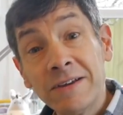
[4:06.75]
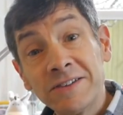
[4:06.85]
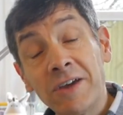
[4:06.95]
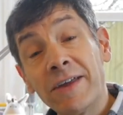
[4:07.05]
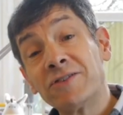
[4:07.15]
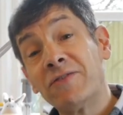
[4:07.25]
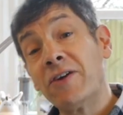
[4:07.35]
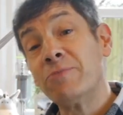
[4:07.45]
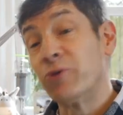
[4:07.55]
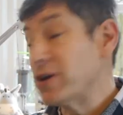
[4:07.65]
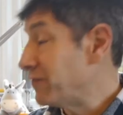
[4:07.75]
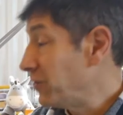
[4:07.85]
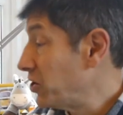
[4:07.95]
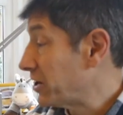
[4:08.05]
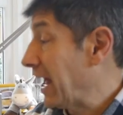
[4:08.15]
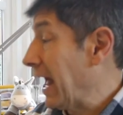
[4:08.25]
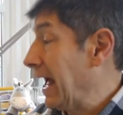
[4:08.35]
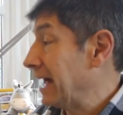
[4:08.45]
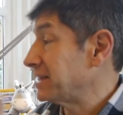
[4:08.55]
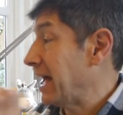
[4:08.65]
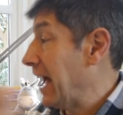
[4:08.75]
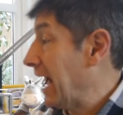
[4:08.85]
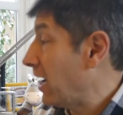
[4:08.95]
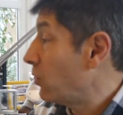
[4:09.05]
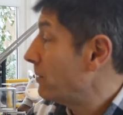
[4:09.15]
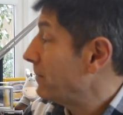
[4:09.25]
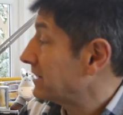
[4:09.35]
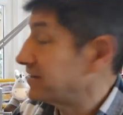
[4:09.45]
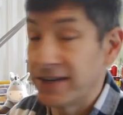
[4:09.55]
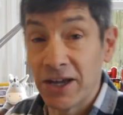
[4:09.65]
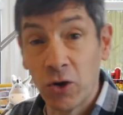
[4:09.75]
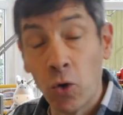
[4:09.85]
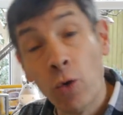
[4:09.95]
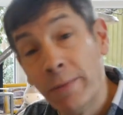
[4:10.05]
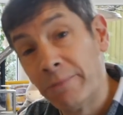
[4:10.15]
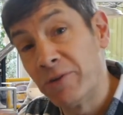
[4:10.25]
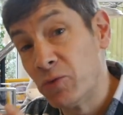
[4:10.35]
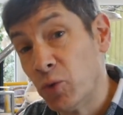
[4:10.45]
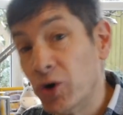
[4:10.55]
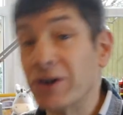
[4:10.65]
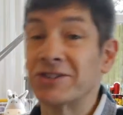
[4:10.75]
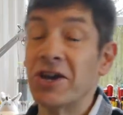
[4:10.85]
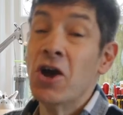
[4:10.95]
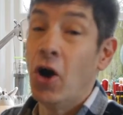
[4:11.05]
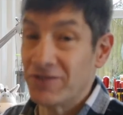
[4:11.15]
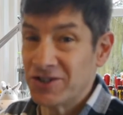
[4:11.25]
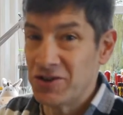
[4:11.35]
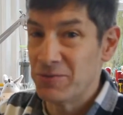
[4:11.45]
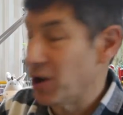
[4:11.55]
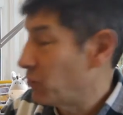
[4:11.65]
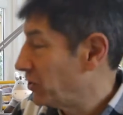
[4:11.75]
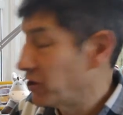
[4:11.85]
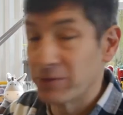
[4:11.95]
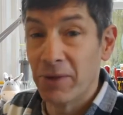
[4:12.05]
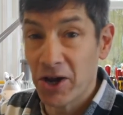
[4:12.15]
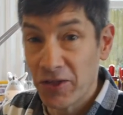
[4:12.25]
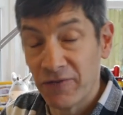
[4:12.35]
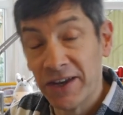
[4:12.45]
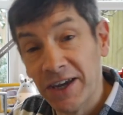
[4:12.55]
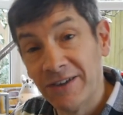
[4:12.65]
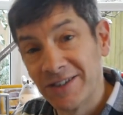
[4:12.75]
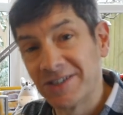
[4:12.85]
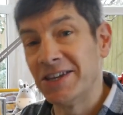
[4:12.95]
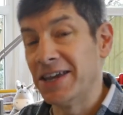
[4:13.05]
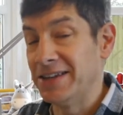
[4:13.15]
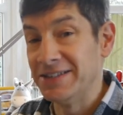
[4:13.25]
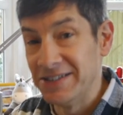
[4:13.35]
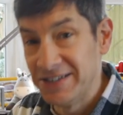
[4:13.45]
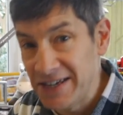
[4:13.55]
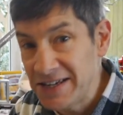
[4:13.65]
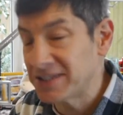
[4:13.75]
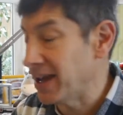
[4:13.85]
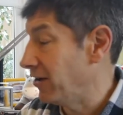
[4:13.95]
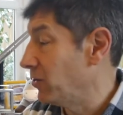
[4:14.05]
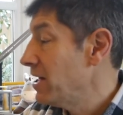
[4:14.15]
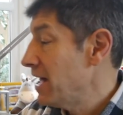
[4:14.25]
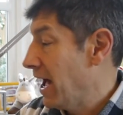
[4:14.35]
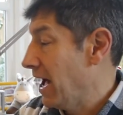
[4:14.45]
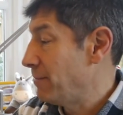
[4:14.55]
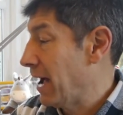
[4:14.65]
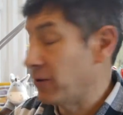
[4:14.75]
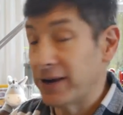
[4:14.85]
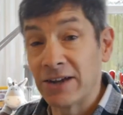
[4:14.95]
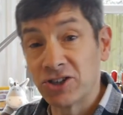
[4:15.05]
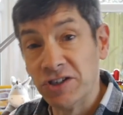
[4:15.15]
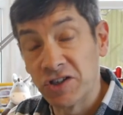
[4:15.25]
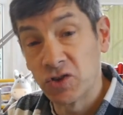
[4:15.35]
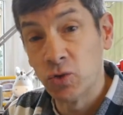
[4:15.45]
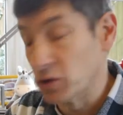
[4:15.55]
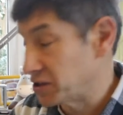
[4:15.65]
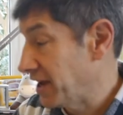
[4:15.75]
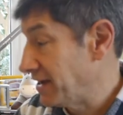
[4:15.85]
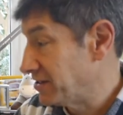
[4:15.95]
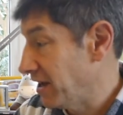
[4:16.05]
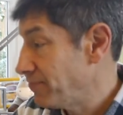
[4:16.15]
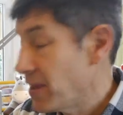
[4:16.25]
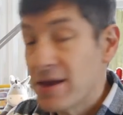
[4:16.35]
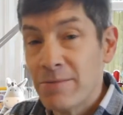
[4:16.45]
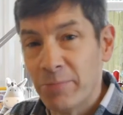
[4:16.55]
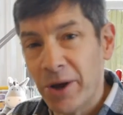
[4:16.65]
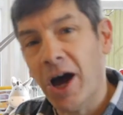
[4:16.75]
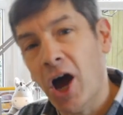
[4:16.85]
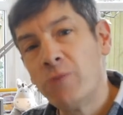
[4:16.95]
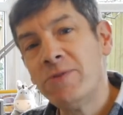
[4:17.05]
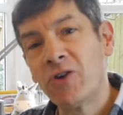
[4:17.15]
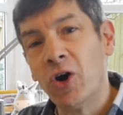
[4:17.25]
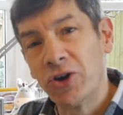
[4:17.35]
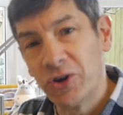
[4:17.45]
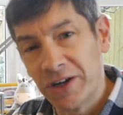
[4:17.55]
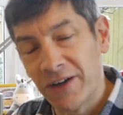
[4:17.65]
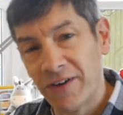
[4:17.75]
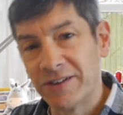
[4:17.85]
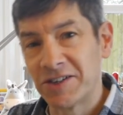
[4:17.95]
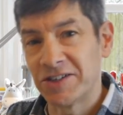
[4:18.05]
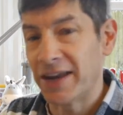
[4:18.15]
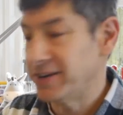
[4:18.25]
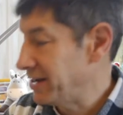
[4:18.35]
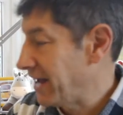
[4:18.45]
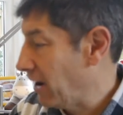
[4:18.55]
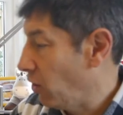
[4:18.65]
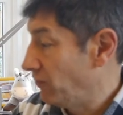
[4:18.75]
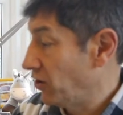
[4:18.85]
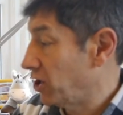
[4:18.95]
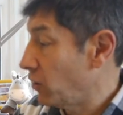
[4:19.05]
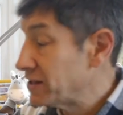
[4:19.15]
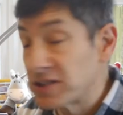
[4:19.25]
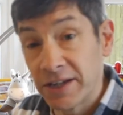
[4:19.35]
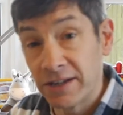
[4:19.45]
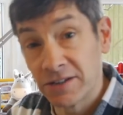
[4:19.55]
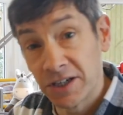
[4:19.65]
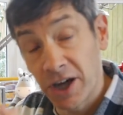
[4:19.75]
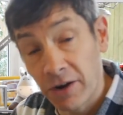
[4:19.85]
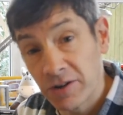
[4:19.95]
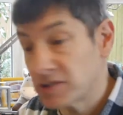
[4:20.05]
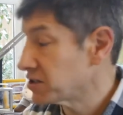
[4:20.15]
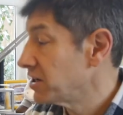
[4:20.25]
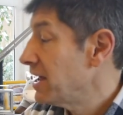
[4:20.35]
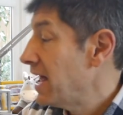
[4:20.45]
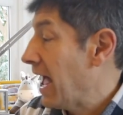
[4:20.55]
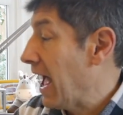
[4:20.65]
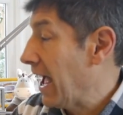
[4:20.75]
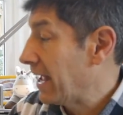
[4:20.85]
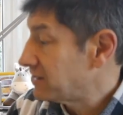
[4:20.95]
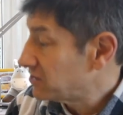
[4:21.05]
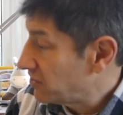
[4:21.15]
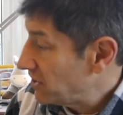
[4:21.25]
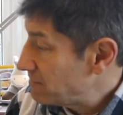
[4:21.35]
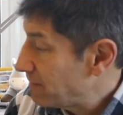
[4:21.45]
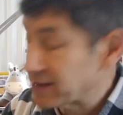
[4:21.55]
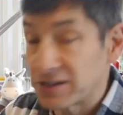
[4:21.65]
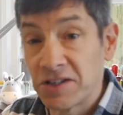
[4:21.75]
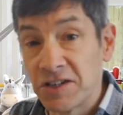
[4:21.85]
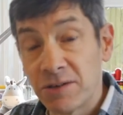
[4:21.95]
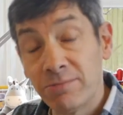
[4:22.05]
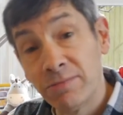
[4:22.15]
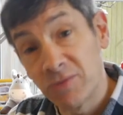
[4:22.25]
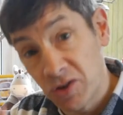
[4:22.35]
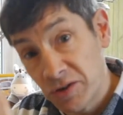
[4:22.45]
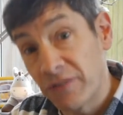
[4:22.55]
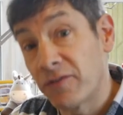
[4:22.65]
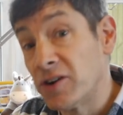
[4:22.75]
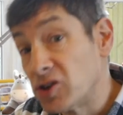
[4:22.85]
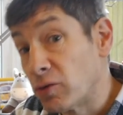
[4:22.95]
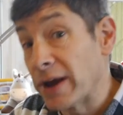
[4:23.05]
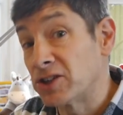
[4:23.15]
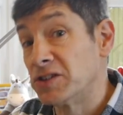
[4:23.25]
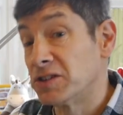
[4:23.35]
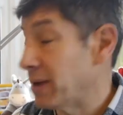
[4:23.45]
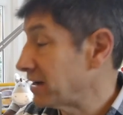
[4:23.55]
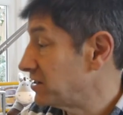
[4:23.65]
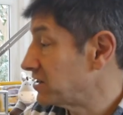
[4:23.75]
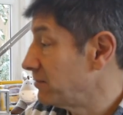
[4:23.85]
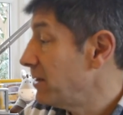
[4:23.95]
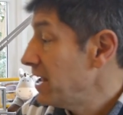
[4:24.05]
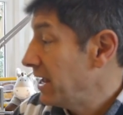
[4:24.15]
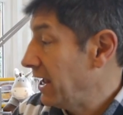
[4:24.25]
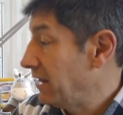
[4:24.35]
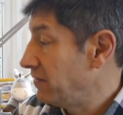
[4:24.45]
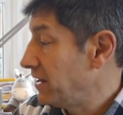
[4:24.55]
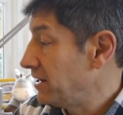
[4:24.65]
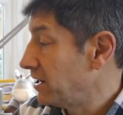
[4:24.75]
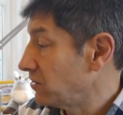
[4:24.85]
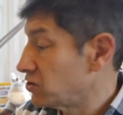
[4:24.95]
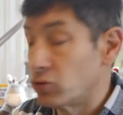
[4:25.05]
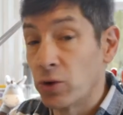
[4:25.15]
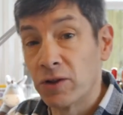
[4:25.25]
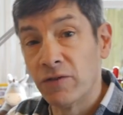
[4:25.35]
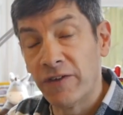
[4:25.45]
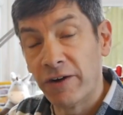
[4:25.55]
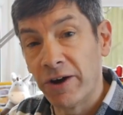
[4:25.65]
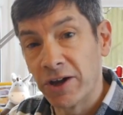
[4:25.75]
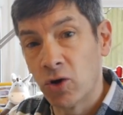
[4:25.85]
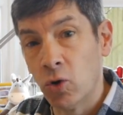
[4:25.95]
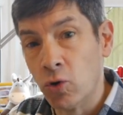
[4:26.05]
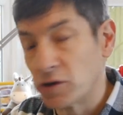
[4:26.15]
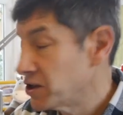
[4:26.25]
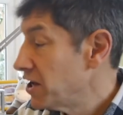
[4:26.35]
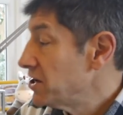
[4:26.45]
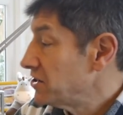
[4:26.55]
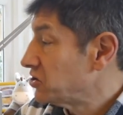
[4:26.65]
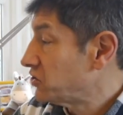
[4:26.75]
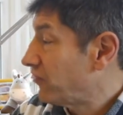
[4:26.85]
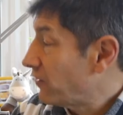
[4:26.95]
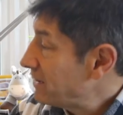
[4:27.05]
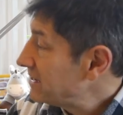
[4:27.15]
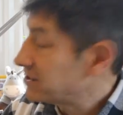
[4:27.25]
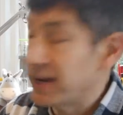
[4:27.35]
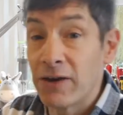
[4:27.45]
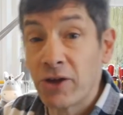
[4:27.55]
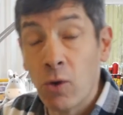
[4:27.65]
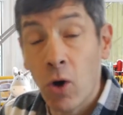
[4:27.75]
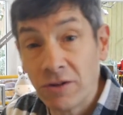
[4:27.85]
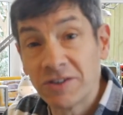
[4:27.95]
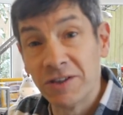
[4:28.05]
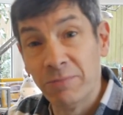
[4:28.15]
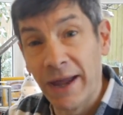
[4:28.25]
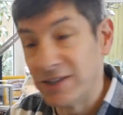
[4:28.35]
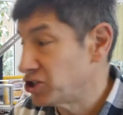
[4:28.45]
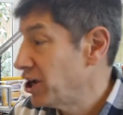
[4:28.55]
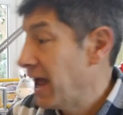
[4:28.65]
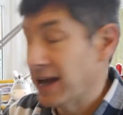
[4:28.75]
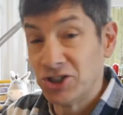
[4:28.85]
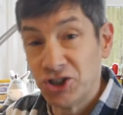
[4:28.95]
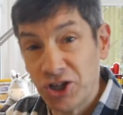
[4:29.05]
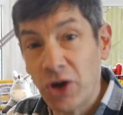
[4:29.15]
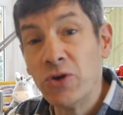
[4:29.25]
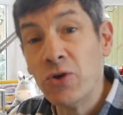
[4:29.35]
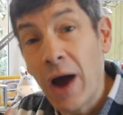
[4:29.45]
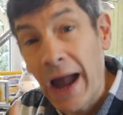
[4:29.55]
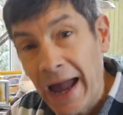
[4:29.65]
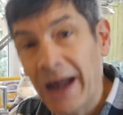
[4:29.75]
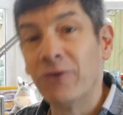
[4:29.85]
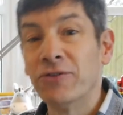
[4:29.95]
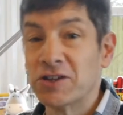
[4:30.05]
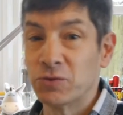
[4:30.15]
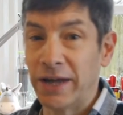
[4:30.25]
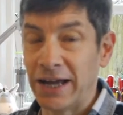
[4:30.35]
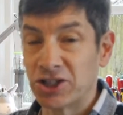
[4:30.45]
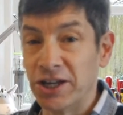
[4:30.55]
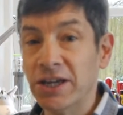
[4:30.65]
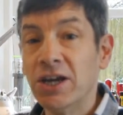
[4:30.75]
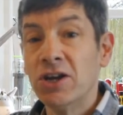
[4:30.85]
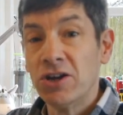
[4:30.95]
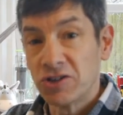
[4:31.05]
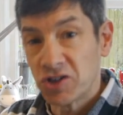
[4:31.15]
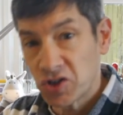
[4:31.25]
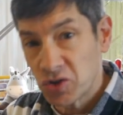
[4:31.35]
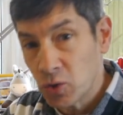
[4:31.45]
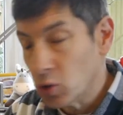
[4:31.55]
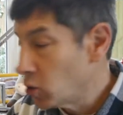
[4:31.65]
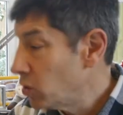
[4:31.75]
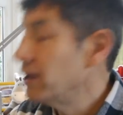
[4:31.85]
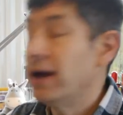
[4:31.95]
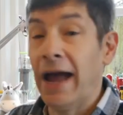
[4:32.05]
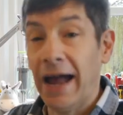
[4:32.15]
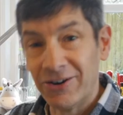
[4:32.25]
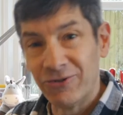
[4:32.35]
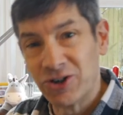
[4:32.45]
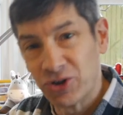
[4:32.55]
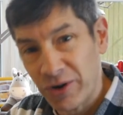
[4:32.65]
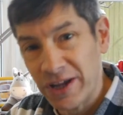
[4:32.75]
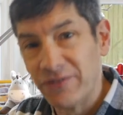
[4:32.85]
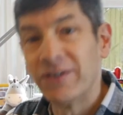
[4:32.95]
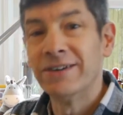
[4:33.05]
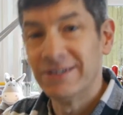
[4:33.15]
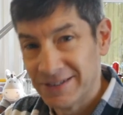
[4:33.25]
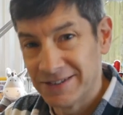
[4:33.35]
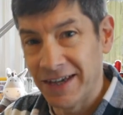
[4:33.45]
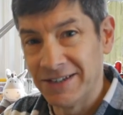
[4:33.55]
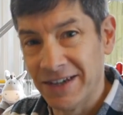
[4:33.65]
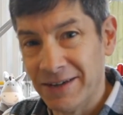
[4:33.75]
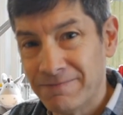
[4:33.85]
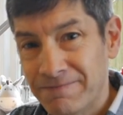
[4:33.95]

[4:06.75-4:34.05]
So that was a very brief look at how magnetic core memory works. Obviously, you might want to look at my other video to see in detail um, how it actually stores data. But I hope you've got a good enough understanding now of the coincident currents and the magnetism, two different directions of magnetism in the little toroidal ferrite cores, for me to now go onto the bench and show you how this would actually store and retrieve data.